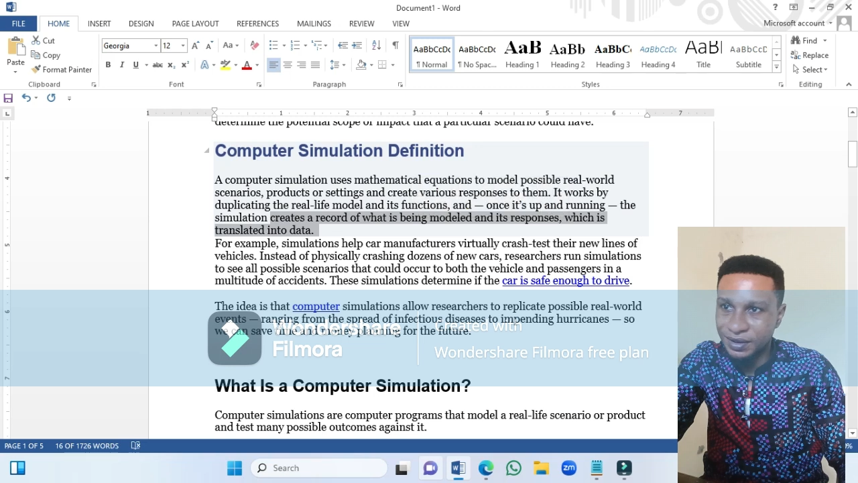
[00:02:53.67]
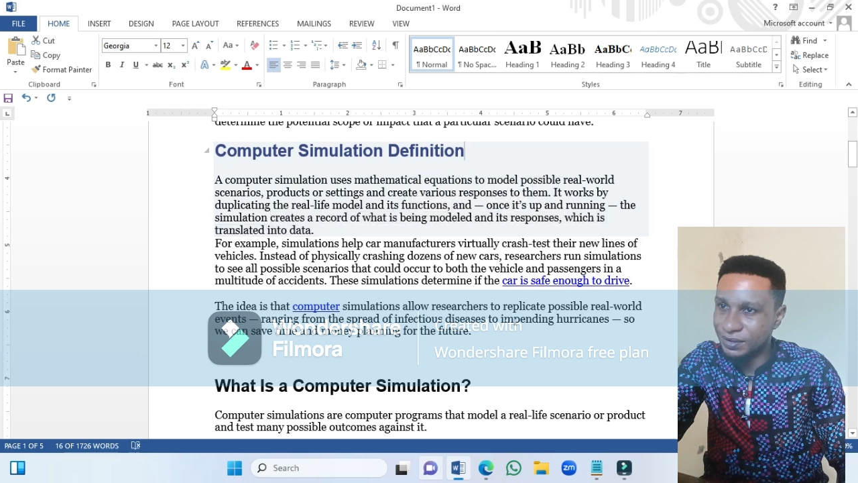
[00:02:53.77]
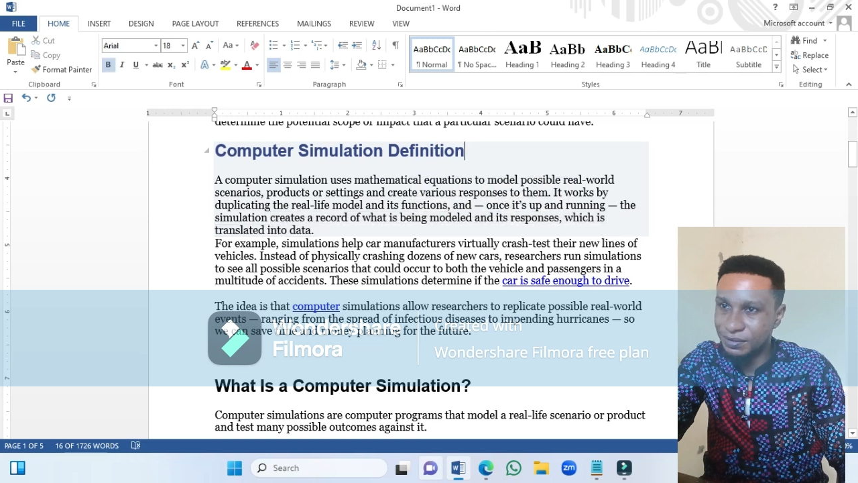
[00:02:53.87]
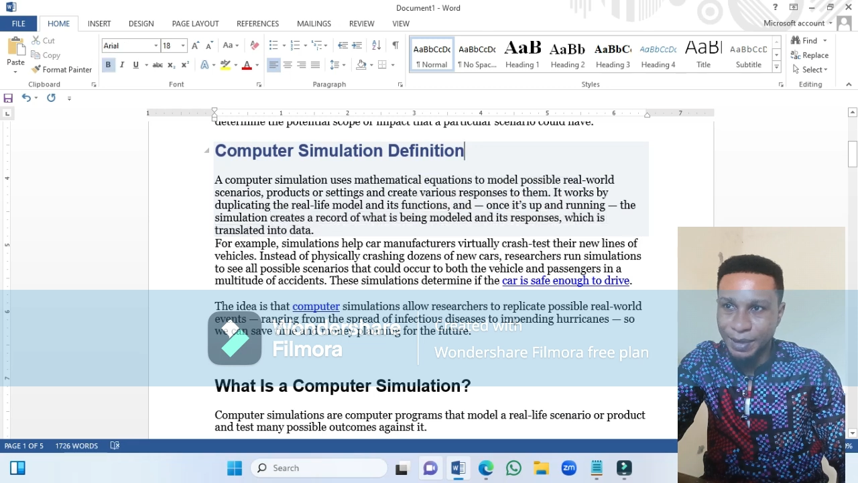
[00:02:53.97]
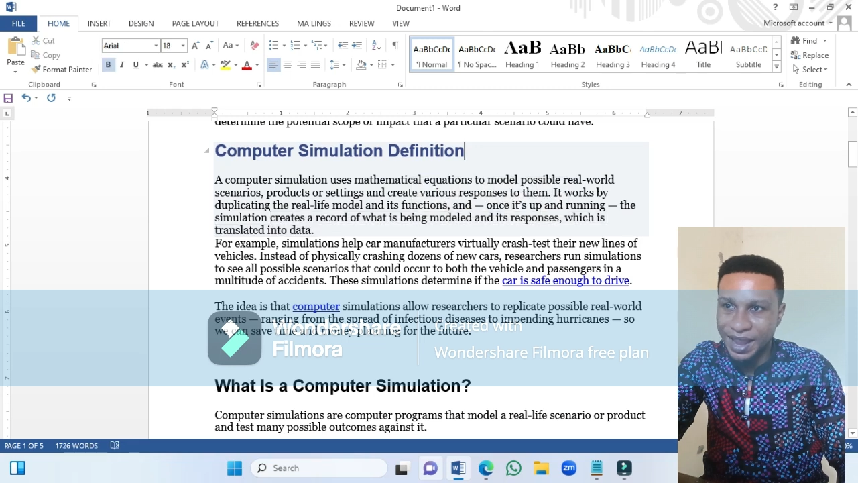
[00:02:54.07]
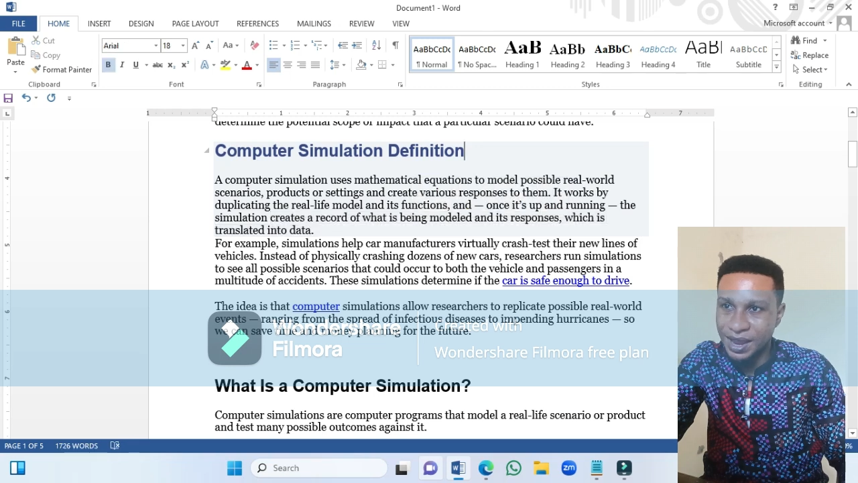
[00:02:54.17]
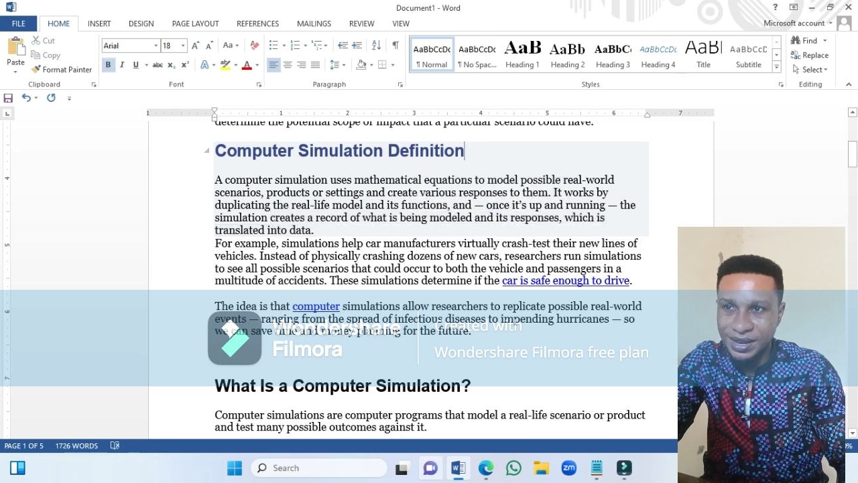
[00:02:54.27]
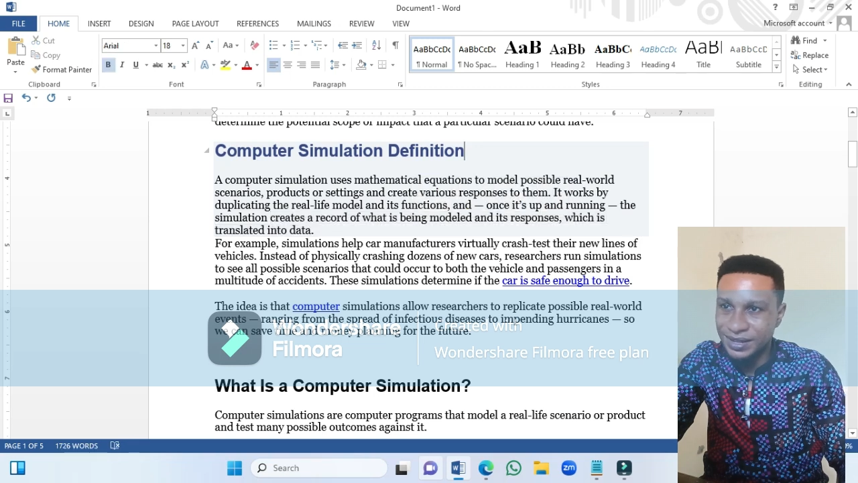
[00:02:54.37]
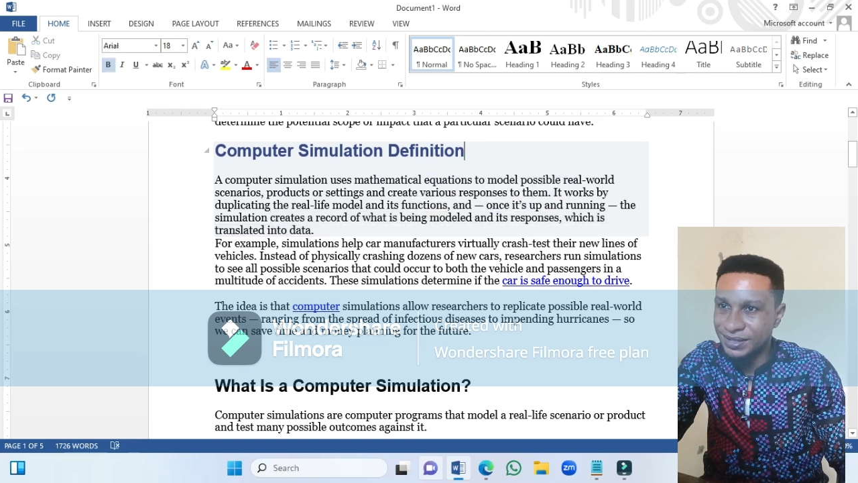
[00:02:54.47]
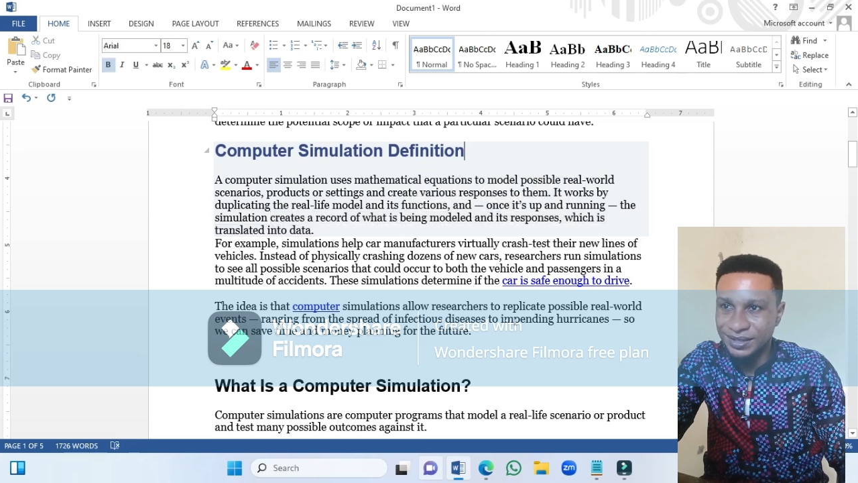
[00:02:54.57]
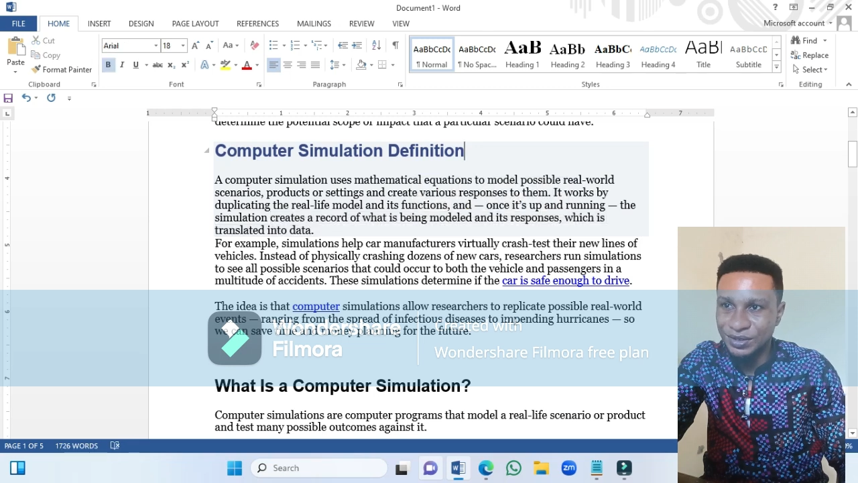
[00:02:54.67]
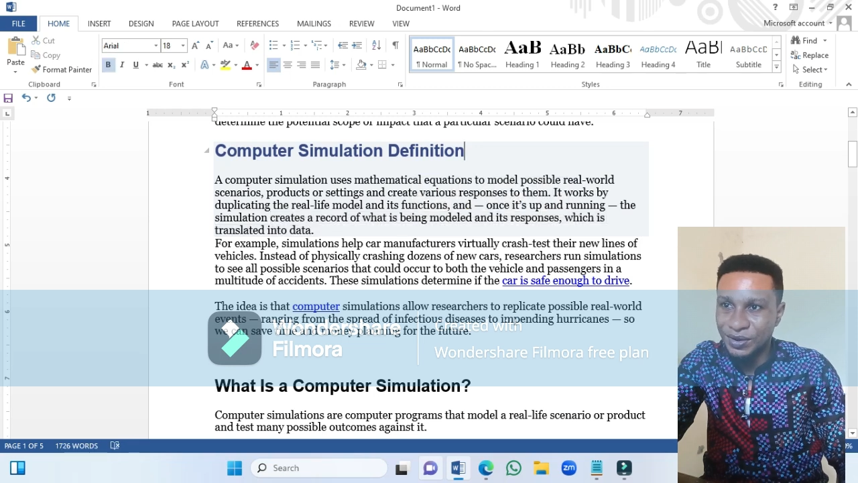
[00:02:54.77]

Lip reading: it by editing.